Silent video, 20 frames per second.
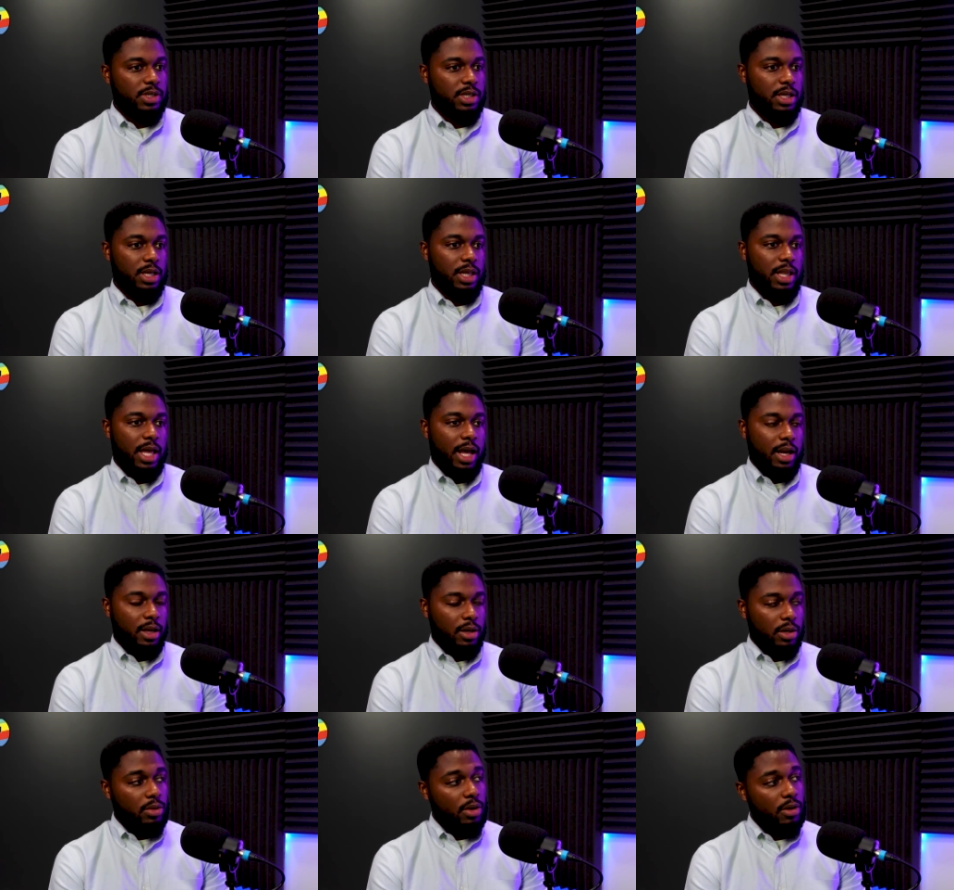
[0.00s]
a lot
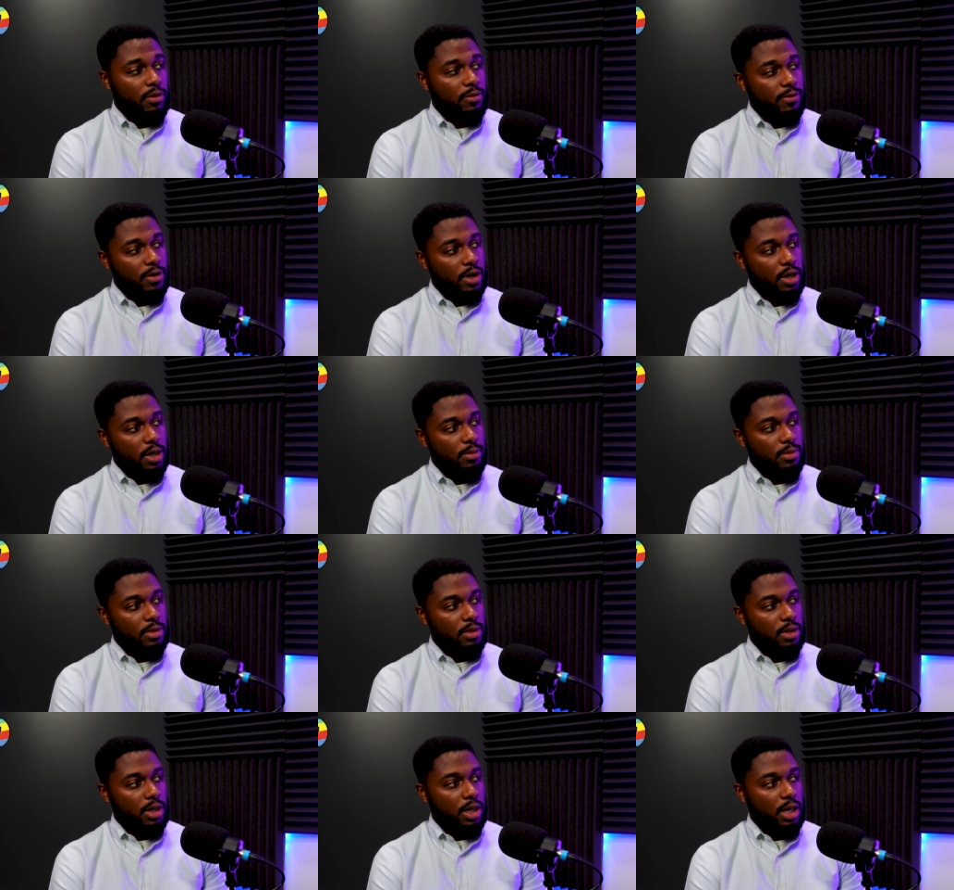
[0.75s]
of growth from
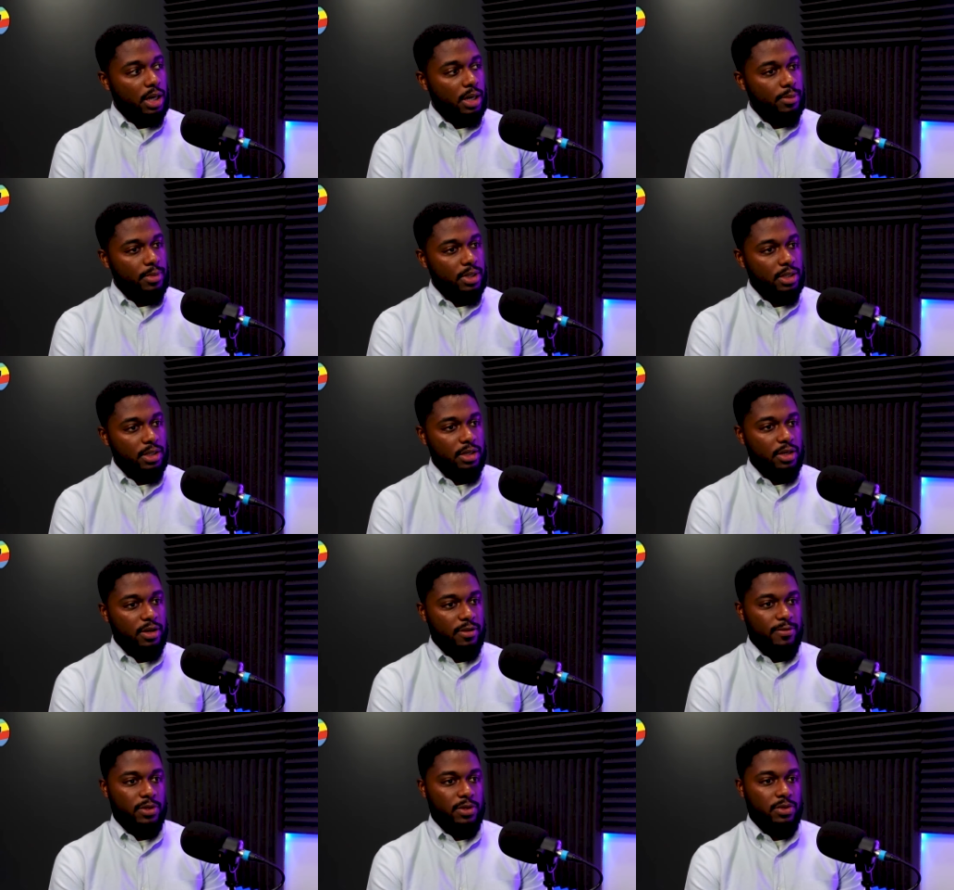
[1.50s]
um, in the near
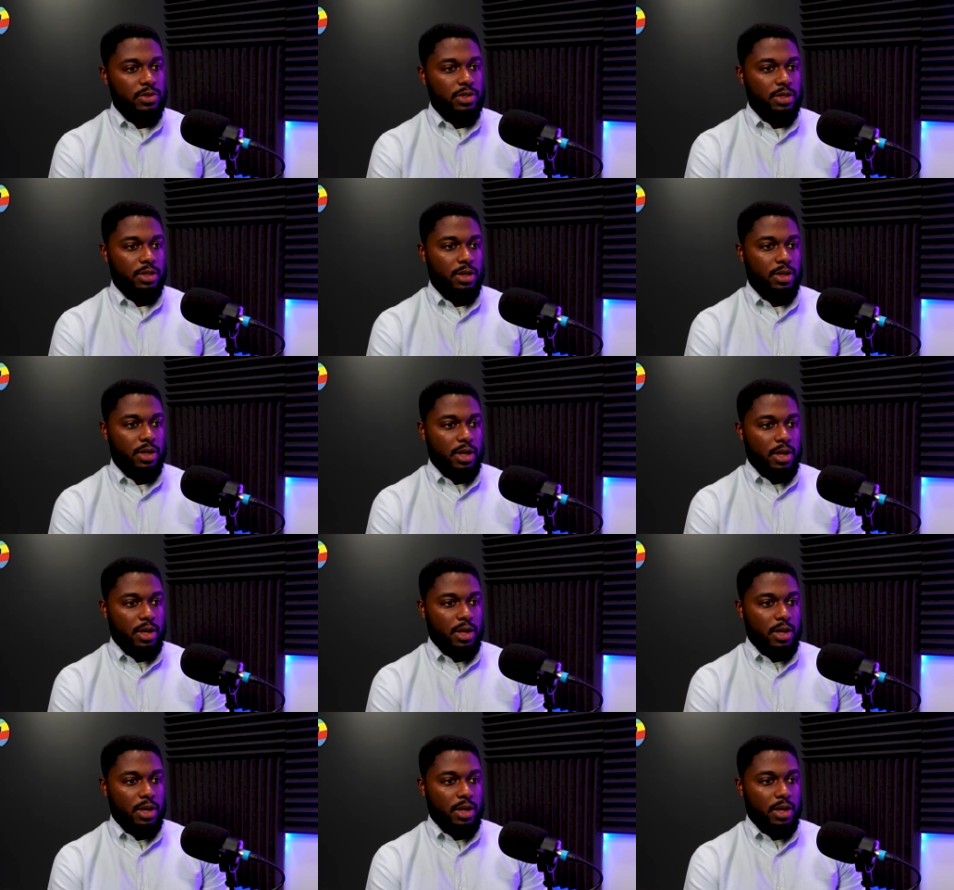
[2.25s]
future.